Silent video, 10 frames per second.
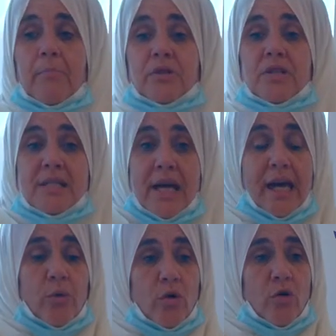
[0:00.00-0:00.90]
But
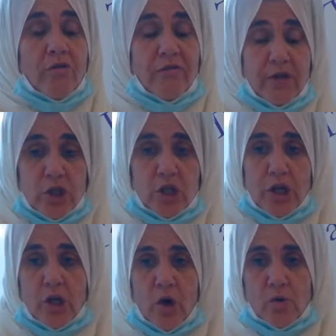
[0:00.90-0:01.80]
today we're
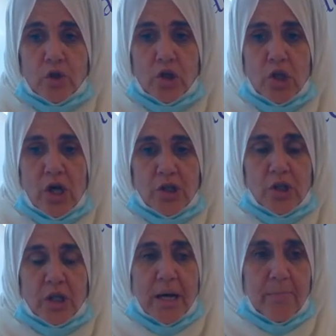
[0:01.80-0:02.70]
officially going to launch
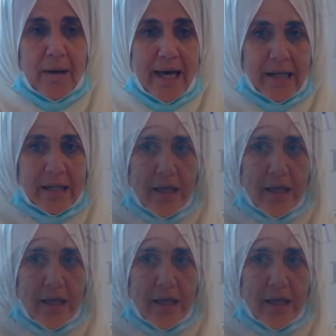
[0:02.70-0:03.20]
the campaign.